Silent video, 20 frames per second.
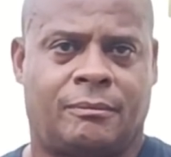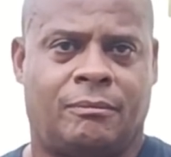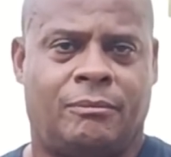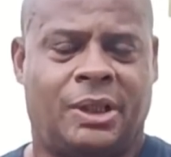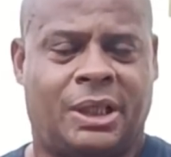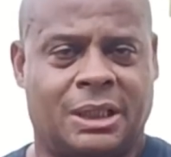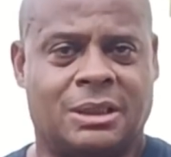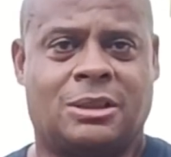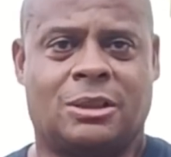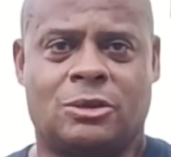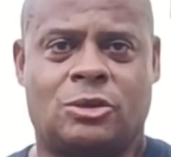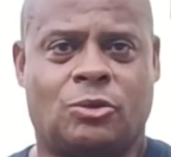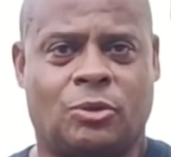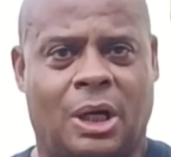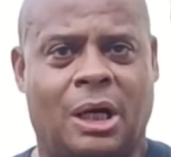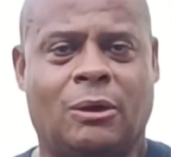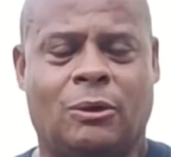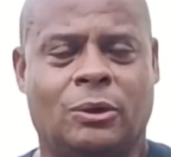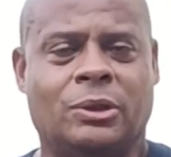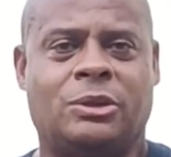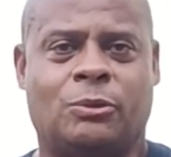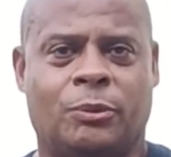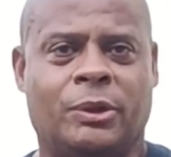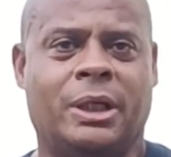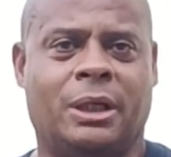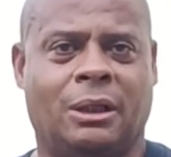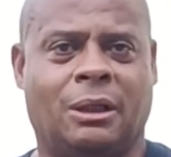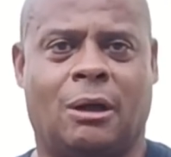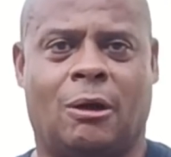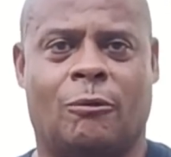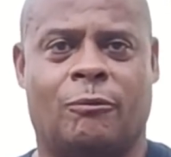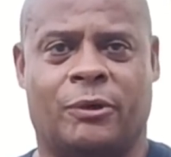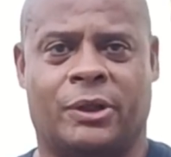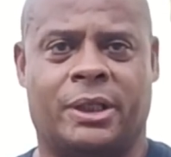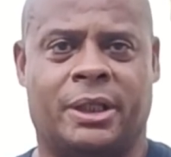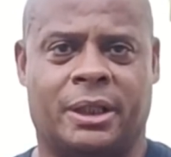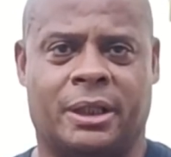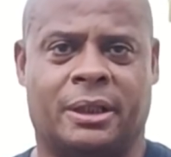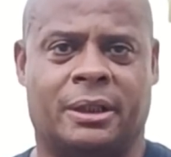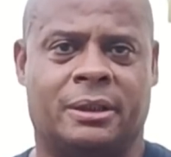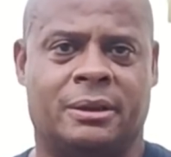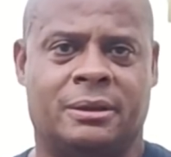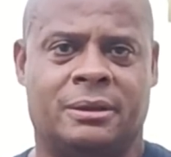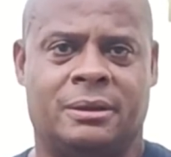Because the struggle is real over here.